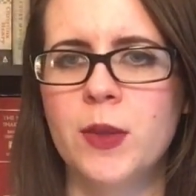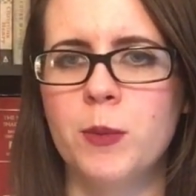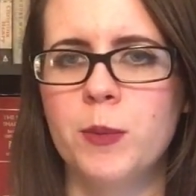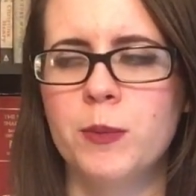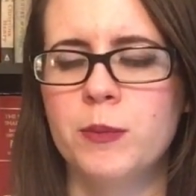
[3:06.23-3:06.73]

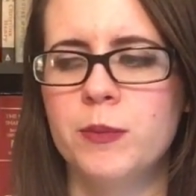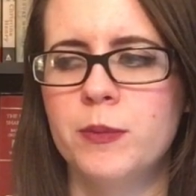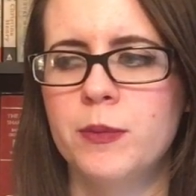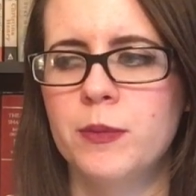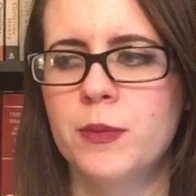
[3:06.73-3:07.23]
them
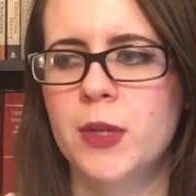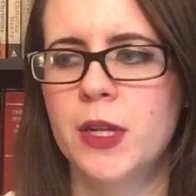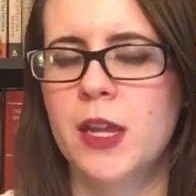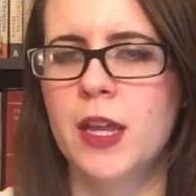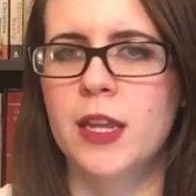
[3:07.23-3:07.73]

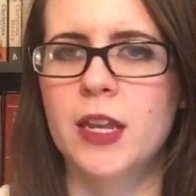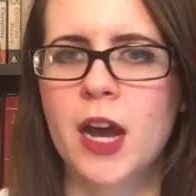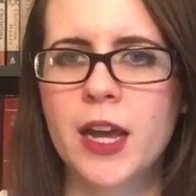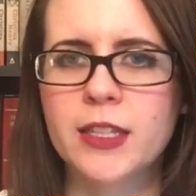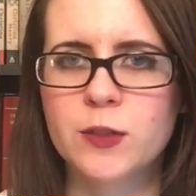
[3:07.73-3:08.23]

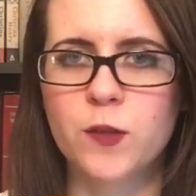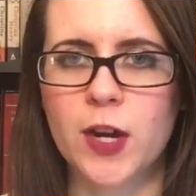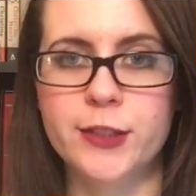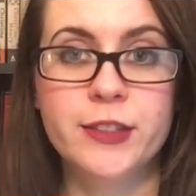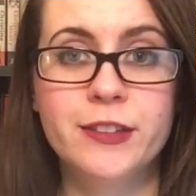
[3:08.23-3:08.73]
not as
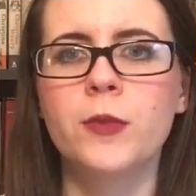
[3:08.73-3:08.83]
fun.